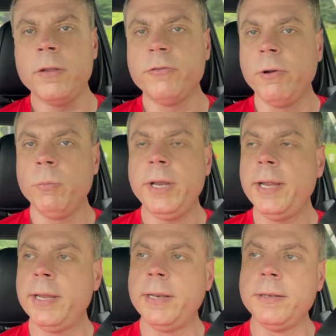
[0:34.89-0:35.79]
So I went
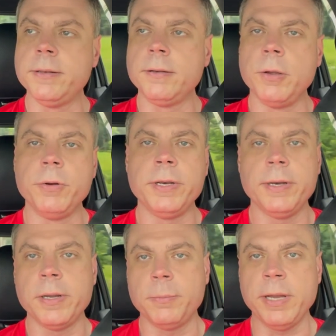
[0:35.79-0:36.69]
ahead and loaded
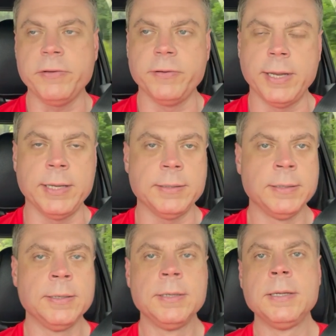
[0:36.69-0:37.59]
it up last night,
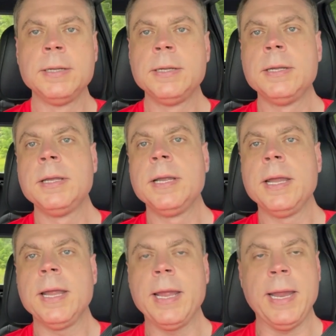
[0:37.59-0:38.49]

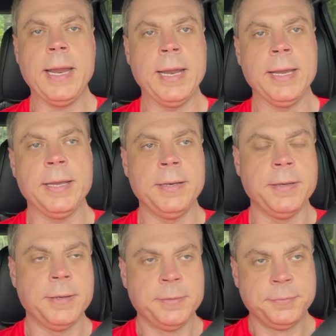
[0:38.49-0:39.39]
and